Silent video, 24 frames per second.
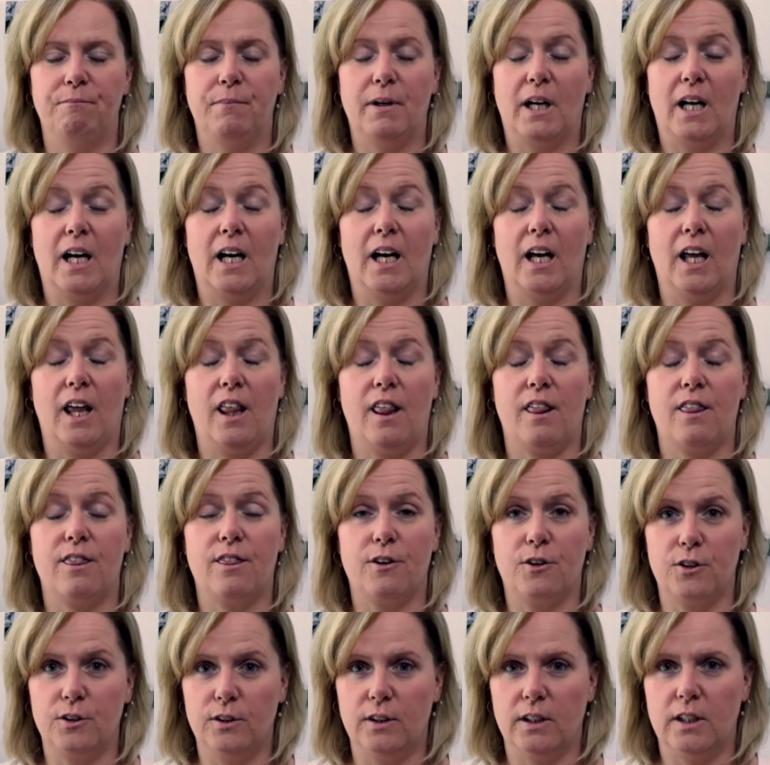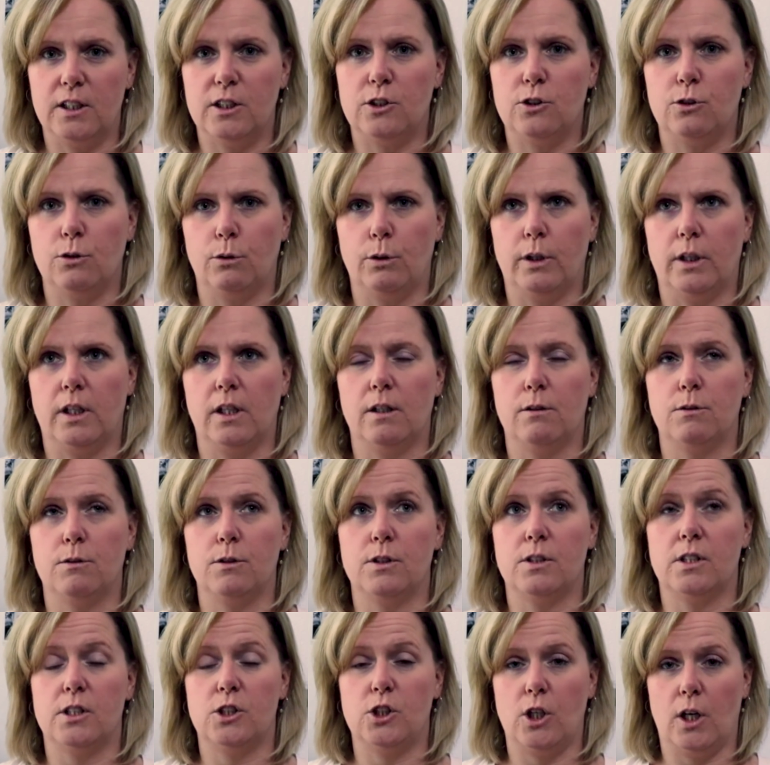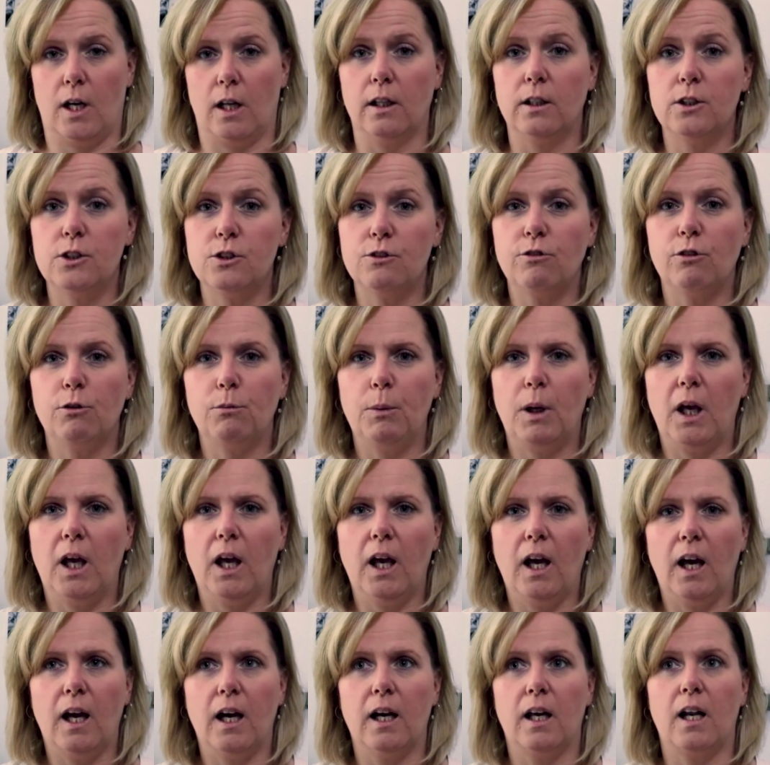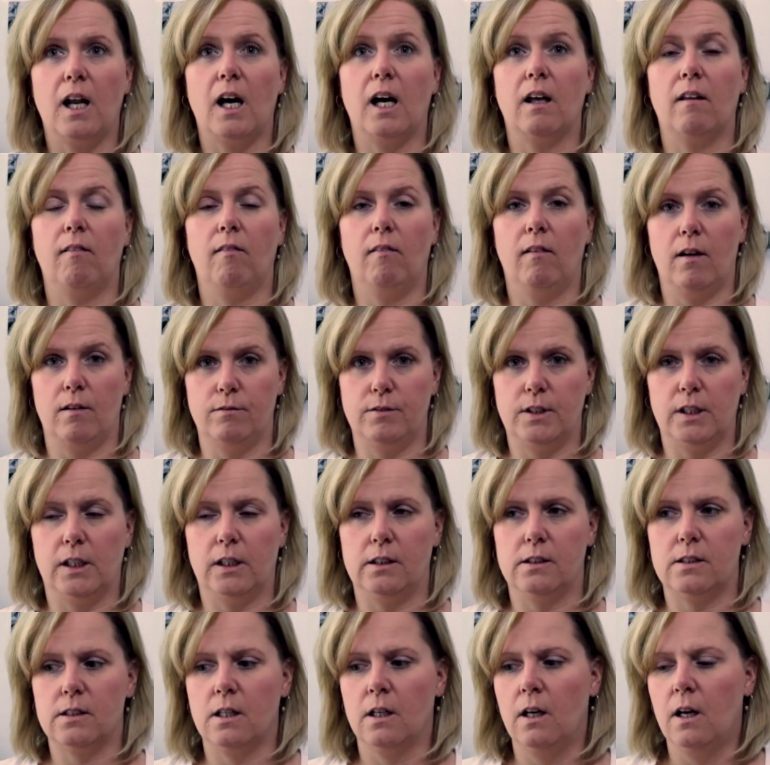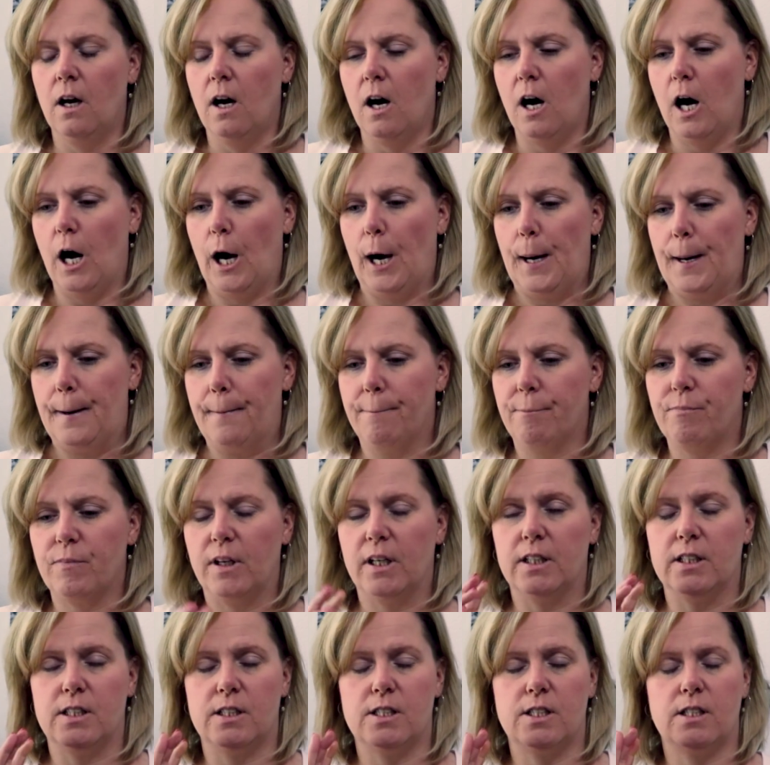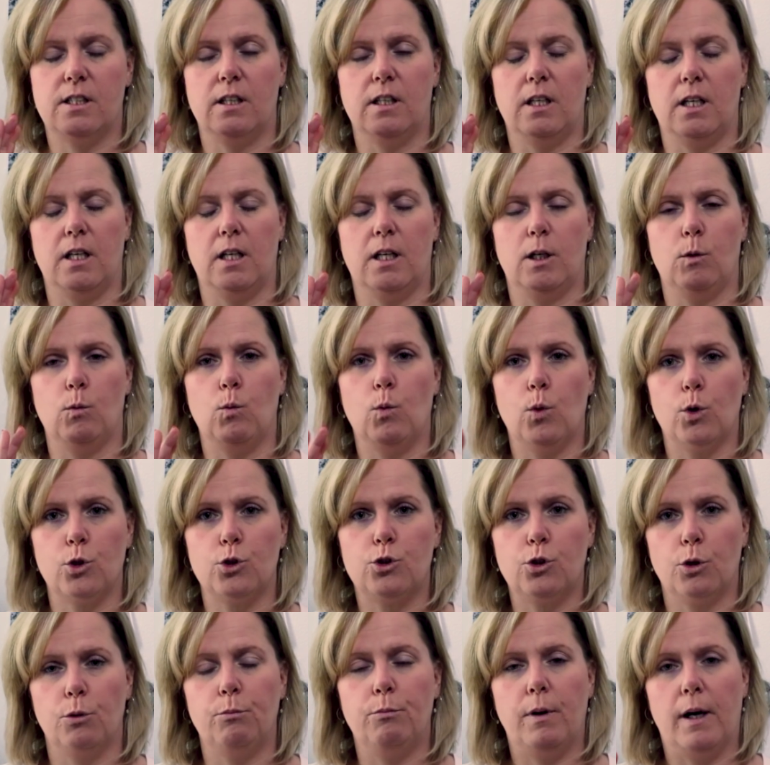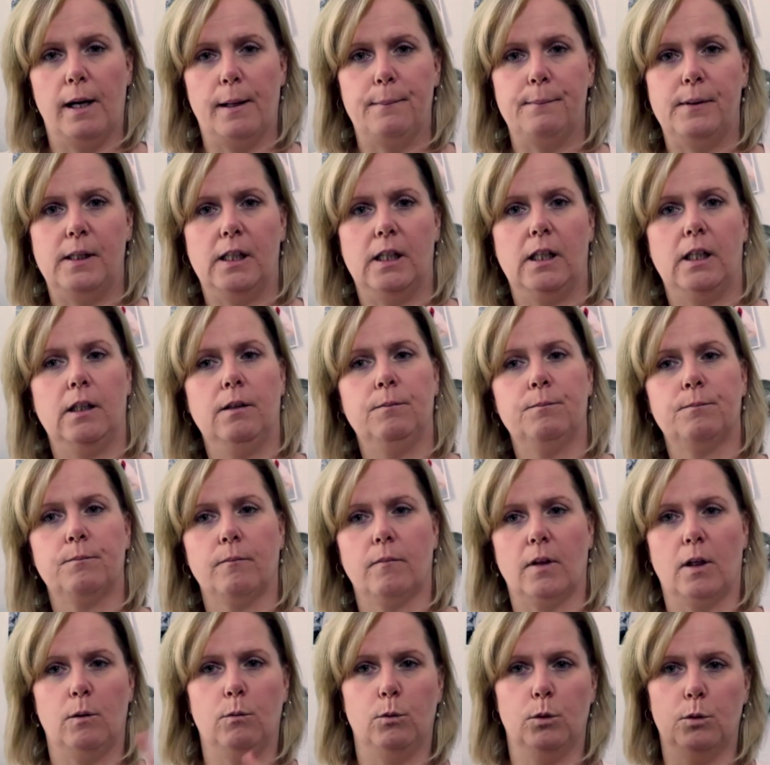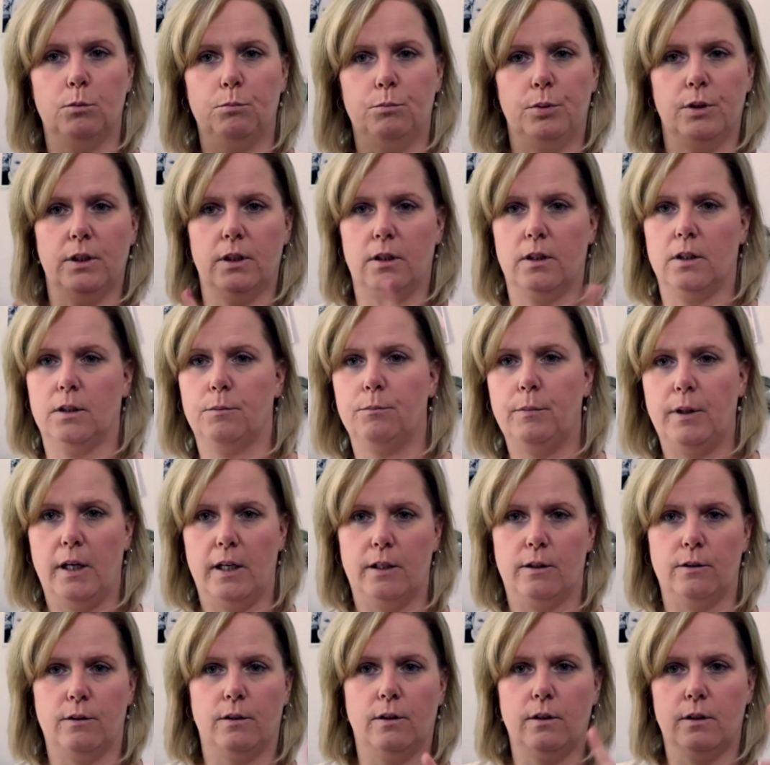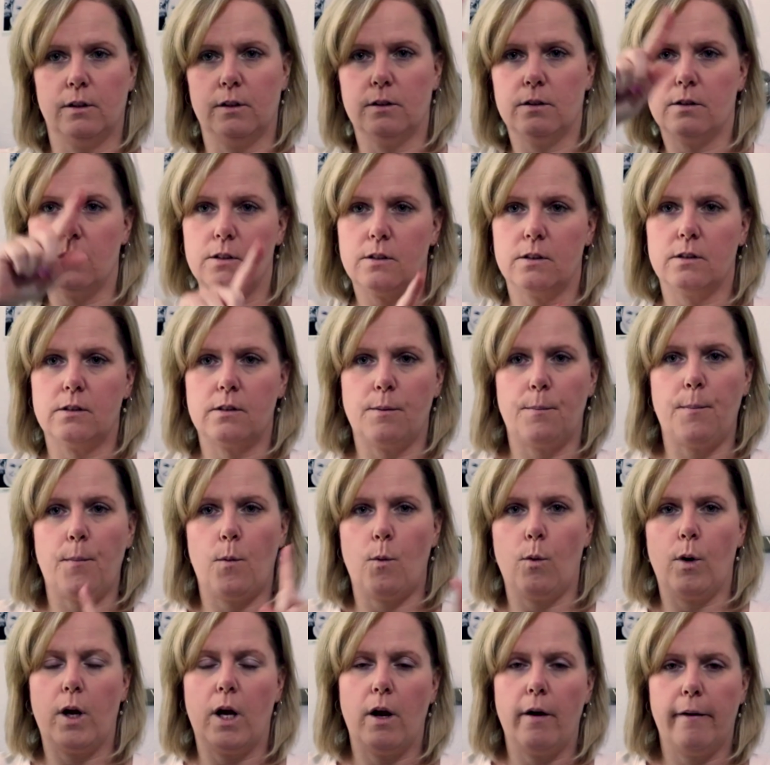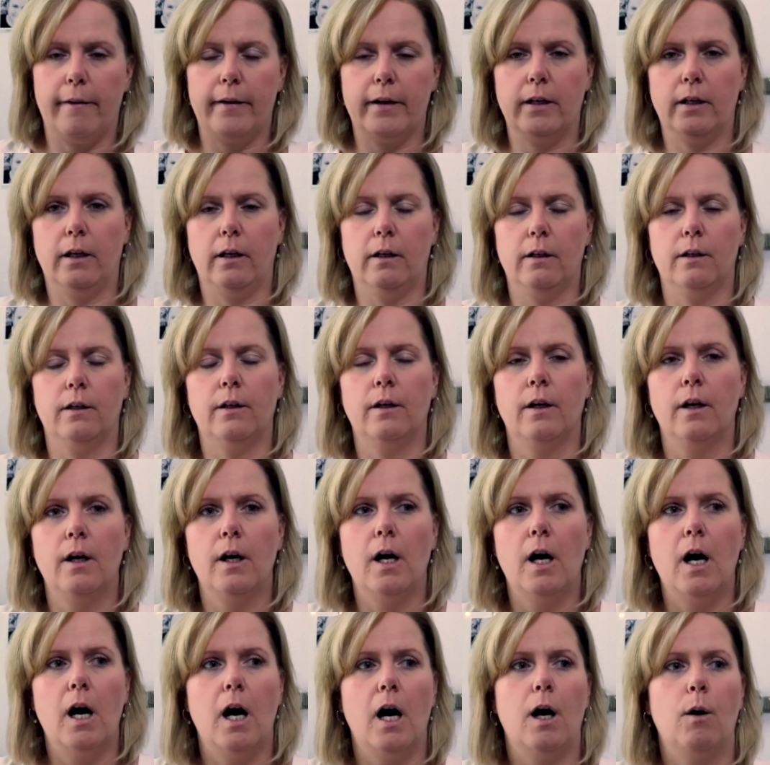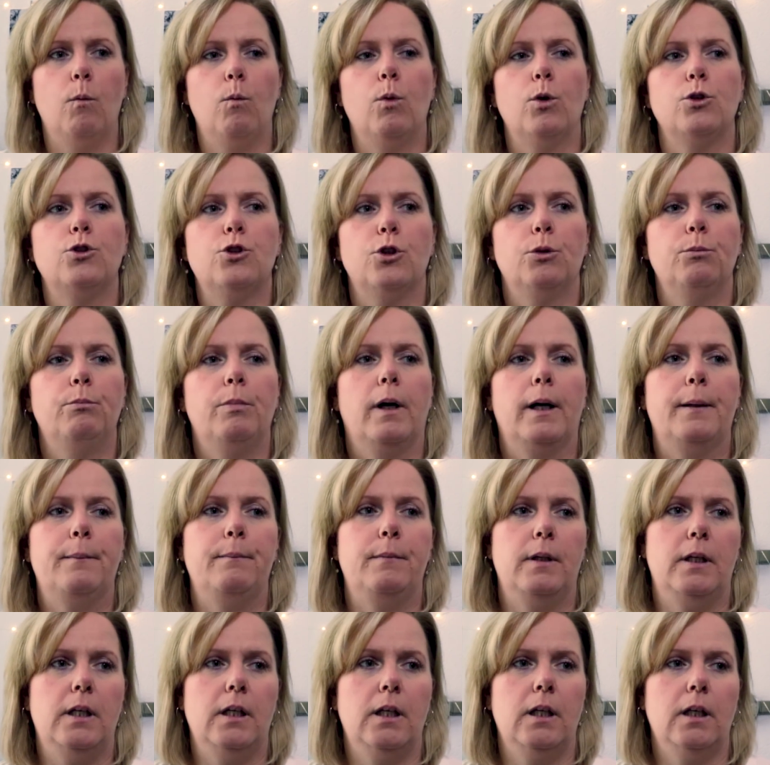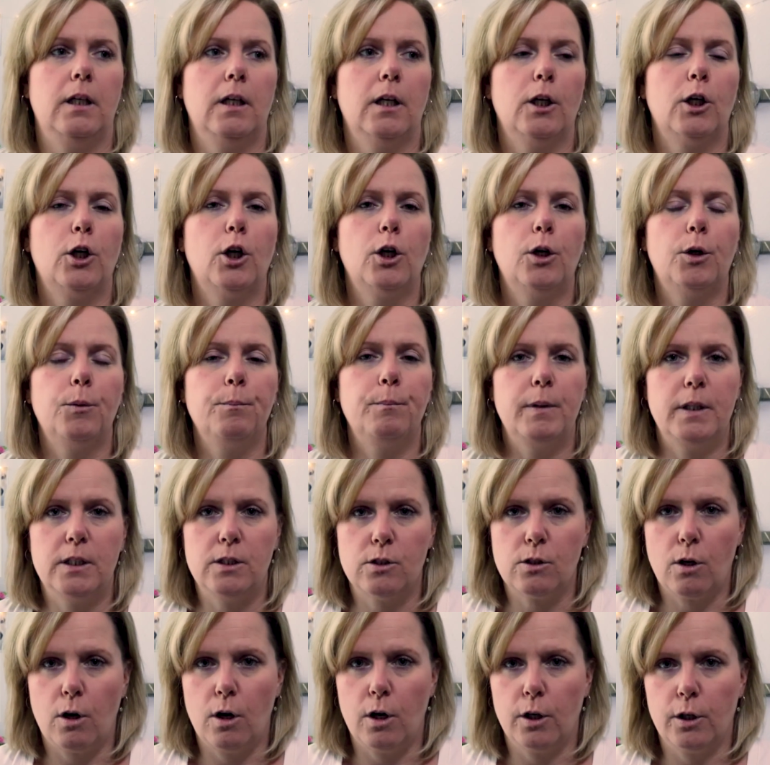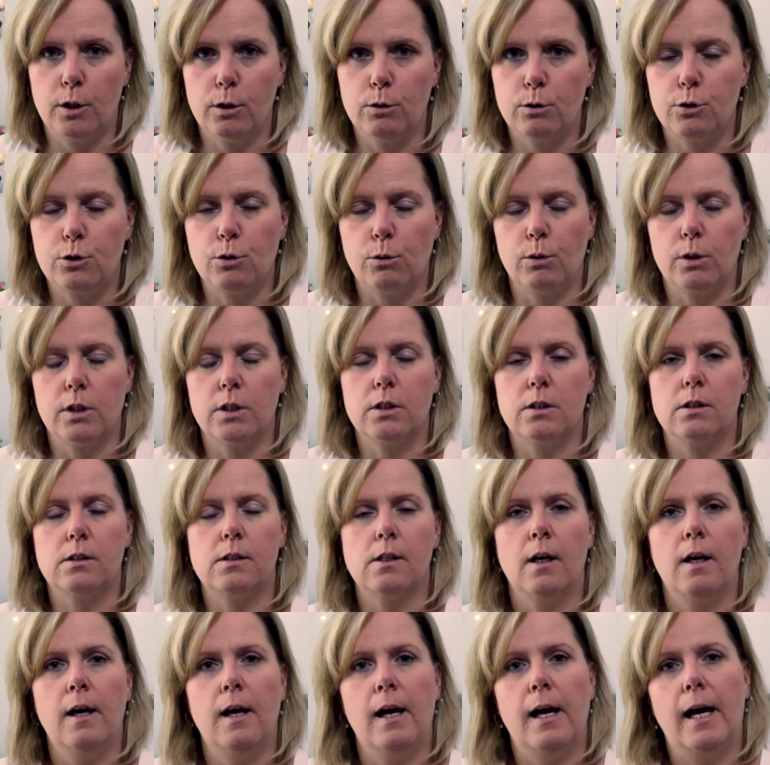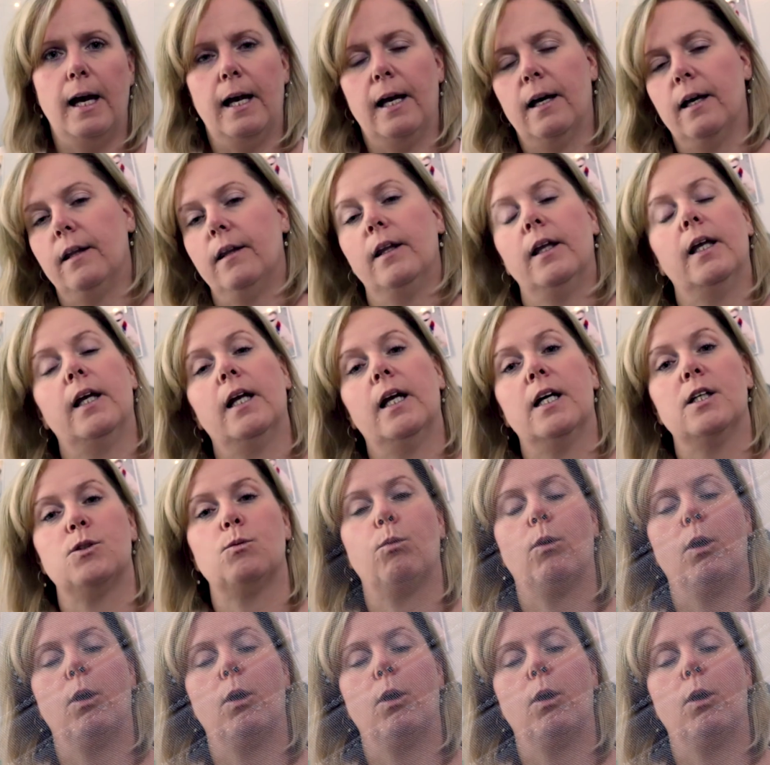But I thoroughly enjoyed it. It was a challenge for me, and I loved it. It's the Wardrobe by Me, and we'll put the pattern art somewhere in here. Wardrobe by Me men's cargo shorts, and it has